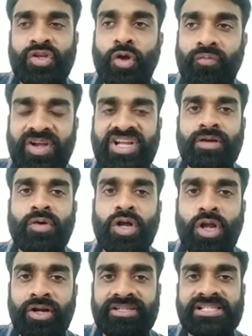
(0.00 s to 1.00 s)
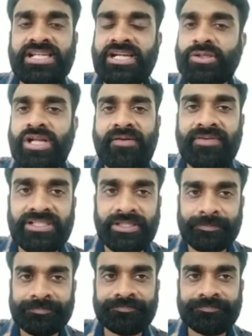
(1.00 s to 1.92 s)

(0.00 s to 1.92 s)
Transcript: your withdrawal or receipts or everything.